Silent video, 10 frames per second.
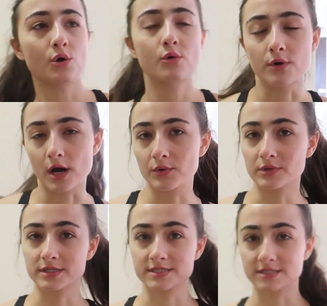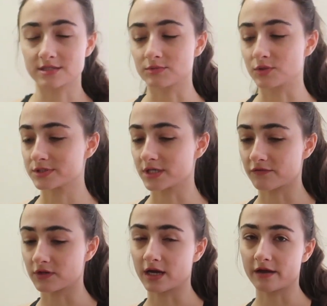go around and see some new
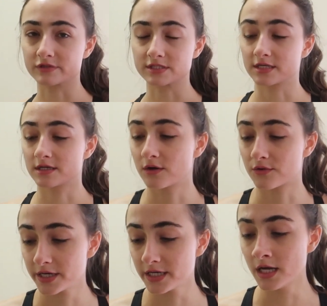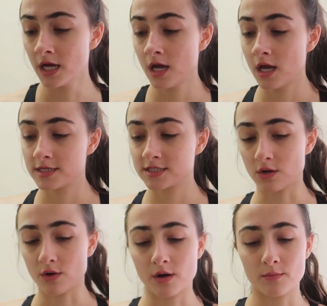stuff that I haven't seen already.
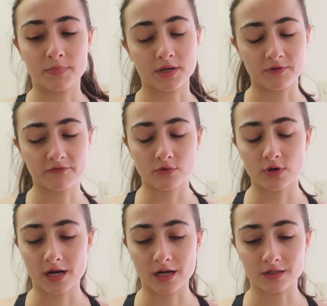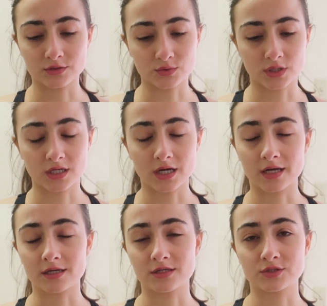So, but before I'll do that,
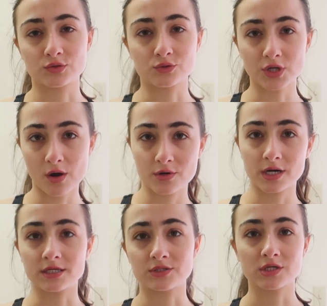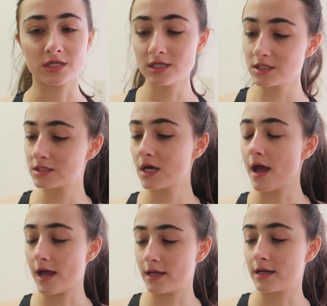I need to shower, I need to eat,
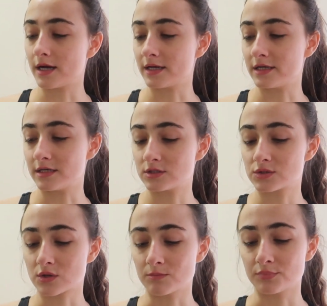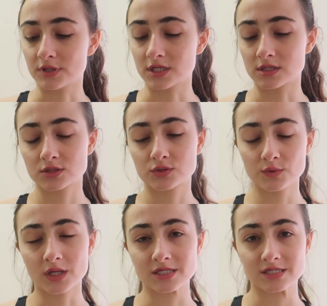and I need to complete two
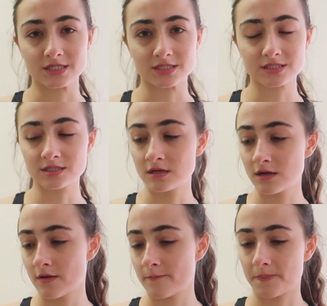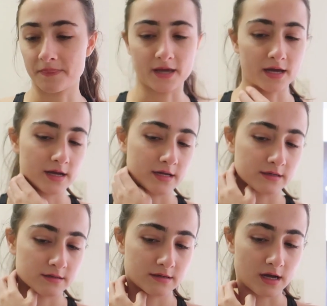lessons
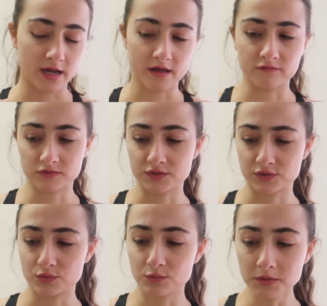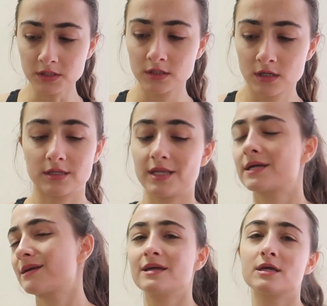that I have on Zoom
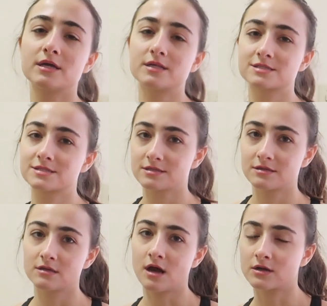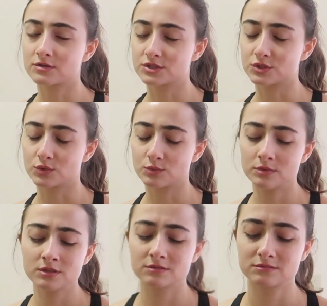like it, it's not on
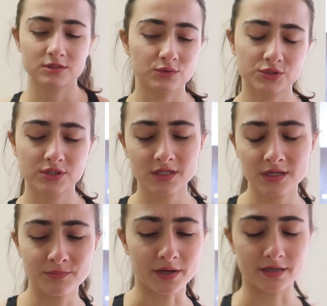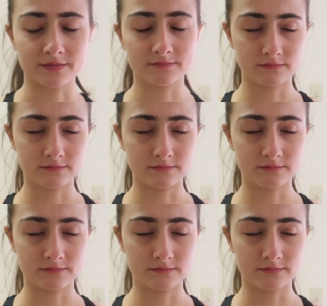Zoom usually, but